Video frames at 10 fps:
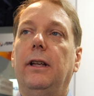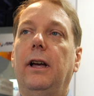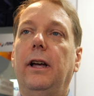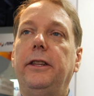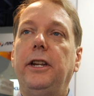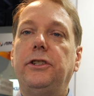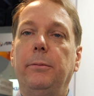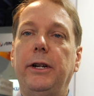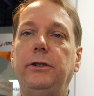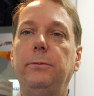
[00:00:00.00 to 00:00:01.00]
The
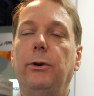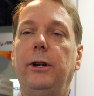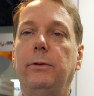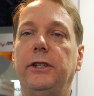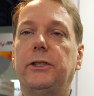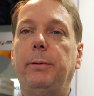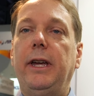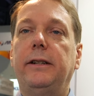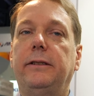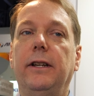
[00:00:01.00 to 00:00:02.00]
HDMI 2.1
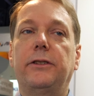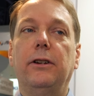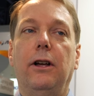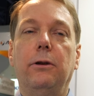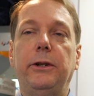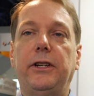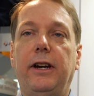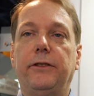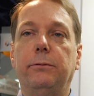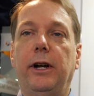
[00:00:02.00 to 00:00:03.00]
spec doesn't always
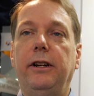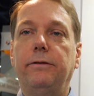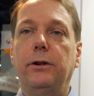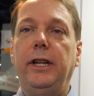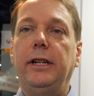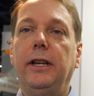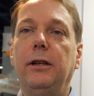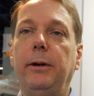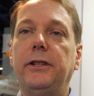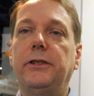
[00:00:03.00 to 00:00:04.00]
have to run at 48
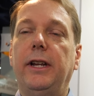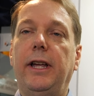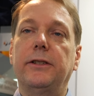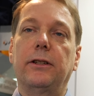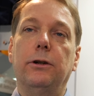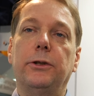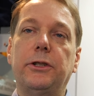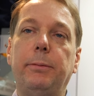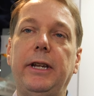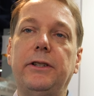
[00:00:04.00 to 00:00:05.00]
gigabits. It has lower
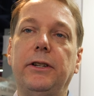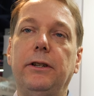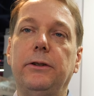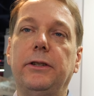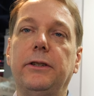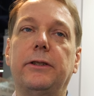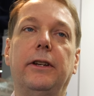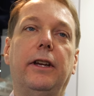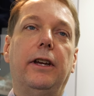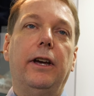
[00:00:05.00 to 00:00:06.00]
speeds it uses
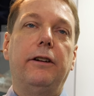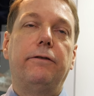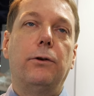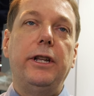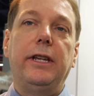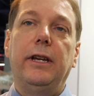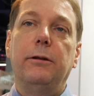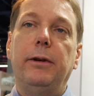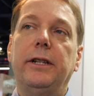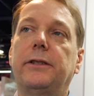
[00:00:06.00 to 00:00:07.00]
at 40
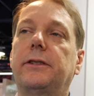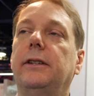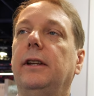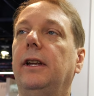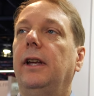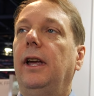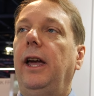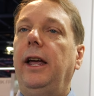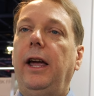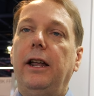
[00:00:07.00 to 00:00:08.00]
gigabits
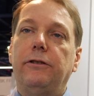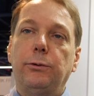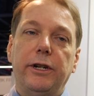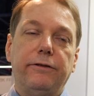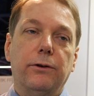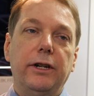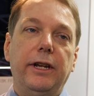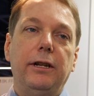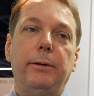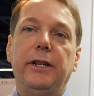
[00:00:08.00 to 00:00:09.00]
and 24
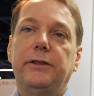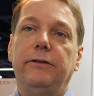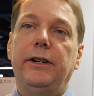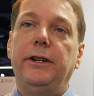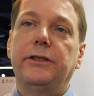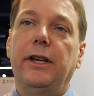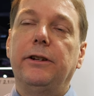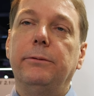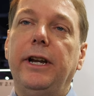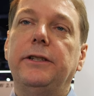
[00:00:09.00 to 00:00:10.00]
gigabits and various
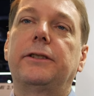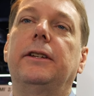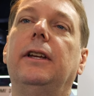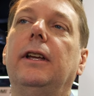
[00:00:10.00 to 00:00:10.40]
other rates